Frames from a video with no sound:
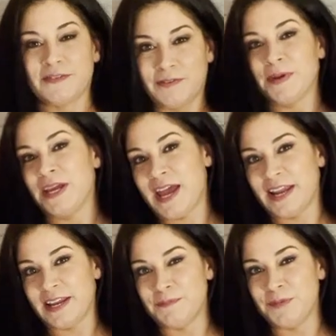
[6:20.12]
me,
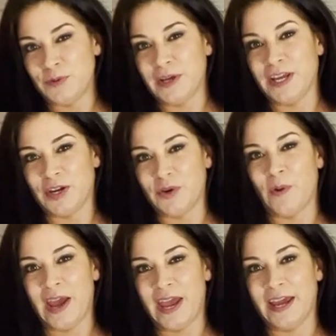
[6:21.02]
and I'm doing it in a
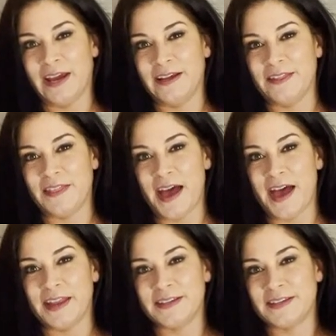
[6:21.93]
way
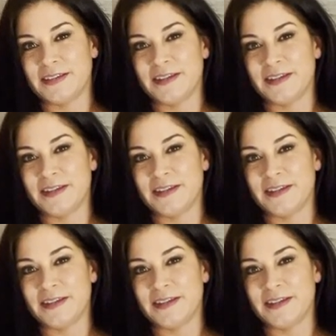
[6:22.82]
that